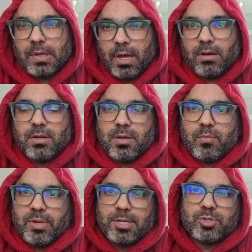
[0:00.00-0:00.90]
Yeah,
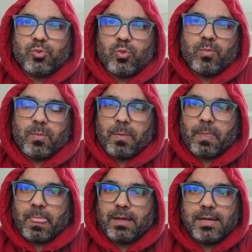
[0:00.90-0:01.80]
because
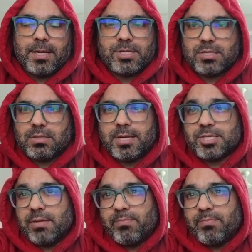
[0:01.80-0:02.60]
it's